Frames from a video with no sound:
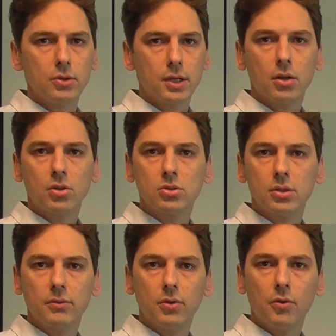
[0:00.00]
You can
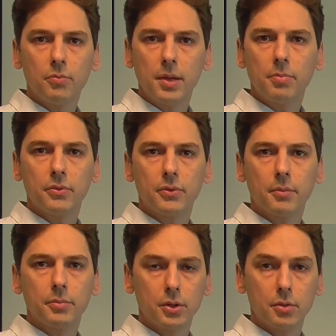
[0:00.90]
also involve people
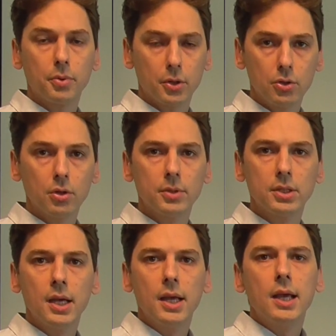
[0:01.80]
from procurement.